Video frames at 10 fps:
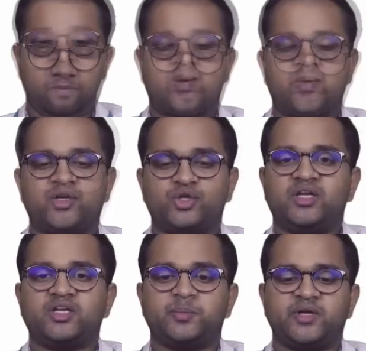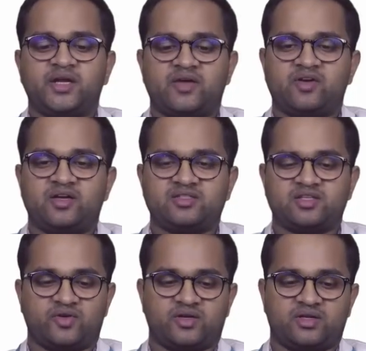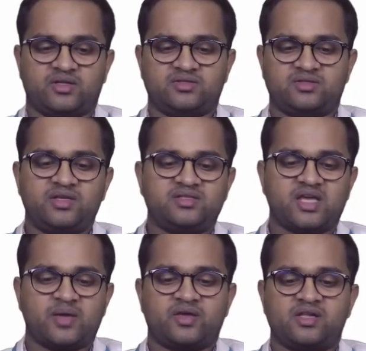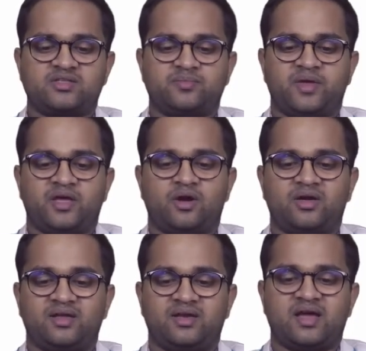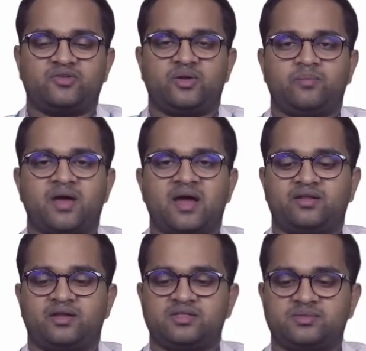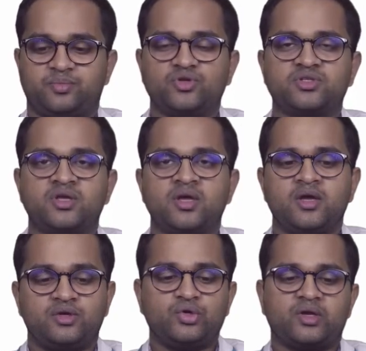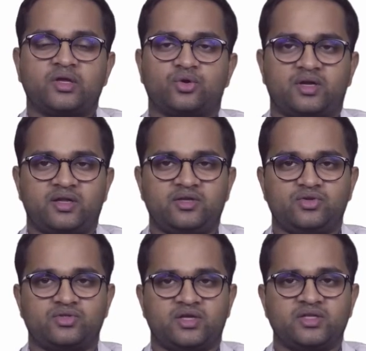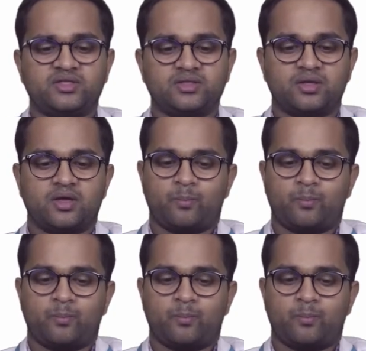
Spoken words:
Coming to intermediate level disinfectants, these chemicals may not inactivate bacterial spores during routine usage,